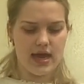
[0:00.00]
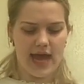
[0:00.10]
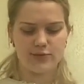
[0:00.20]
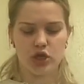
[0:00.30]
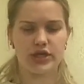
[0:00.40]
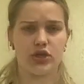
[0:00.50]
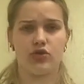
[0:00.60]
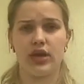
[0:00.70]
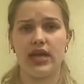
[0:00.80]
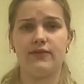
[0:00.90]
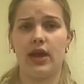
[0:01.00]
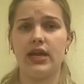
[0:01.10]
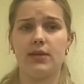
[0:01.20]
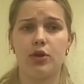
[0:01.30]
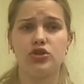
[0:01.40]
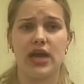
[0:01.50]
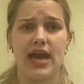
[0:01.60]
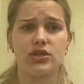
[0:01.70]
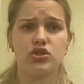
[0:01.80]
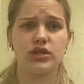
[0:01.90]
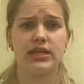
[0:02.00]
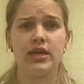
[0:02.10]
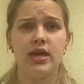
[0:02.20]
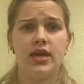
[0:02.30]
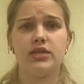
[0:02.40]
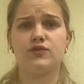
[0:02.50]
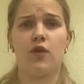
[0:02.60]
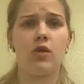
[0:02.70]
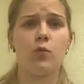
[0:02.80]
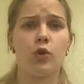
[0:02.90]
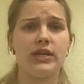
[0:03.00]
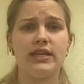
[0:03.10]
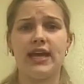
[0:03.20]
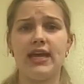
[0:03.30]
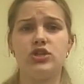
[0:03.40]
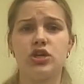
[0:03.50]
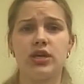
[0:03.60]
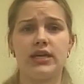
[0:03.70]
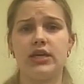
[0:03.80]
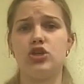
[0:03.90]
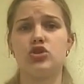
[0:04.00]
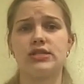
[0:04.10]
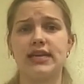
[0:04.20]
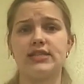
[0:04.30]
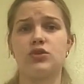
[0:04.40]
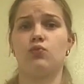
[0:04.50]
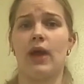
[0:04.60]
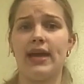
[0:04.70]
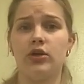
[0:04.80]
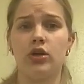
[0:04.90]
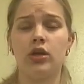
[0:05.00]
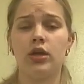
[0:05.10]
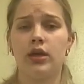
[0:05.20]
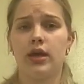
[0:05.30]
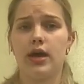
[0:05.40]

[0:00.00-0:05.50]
abstract and creative writing approach actually is far more engaging and interesting as a writer.